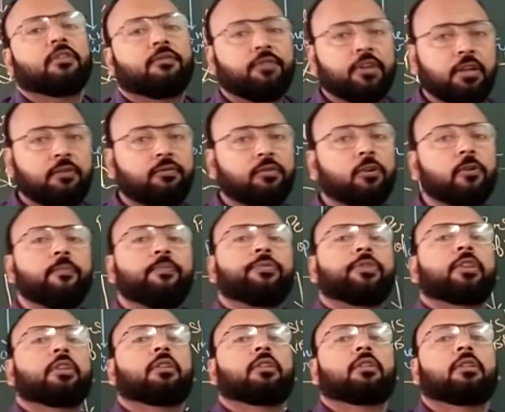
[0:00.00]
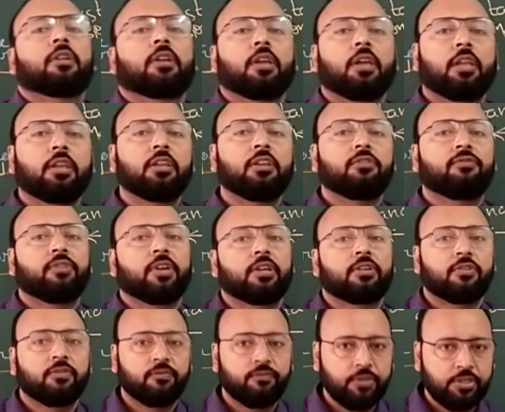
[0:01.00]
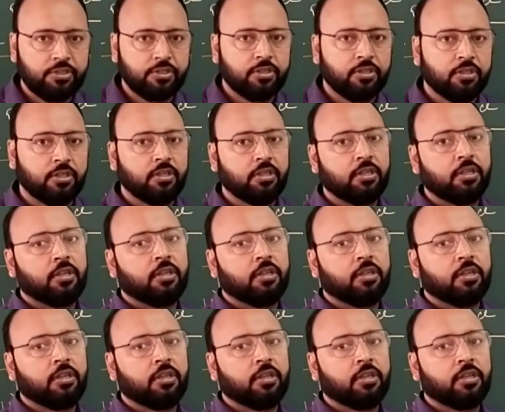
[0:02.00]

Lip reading: suffering from any defect of vision.